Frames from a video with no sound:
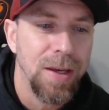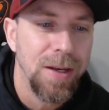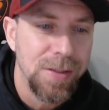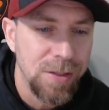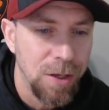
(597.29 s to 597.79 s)
it
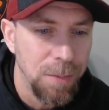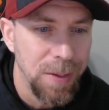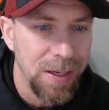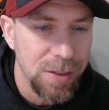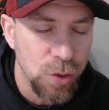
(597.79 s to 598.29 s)
is going to
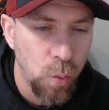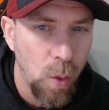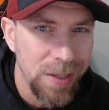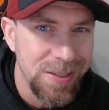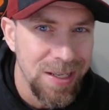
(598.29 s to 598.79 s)
be
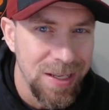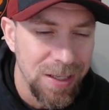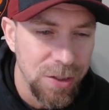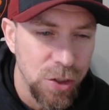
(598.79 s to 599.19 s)
20